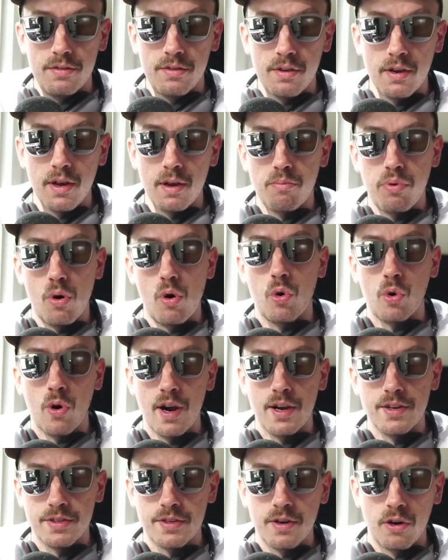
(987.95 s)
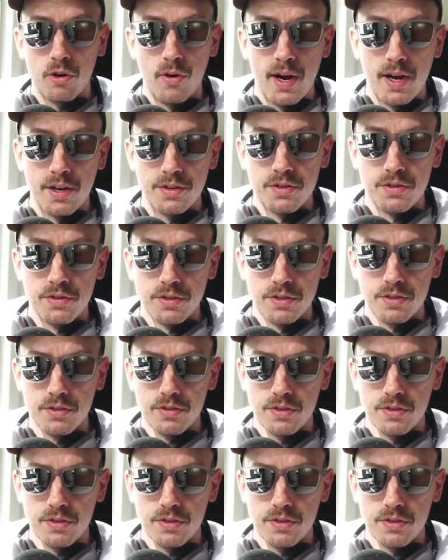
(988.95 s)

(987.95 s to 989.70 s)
to get polarized sunglasses.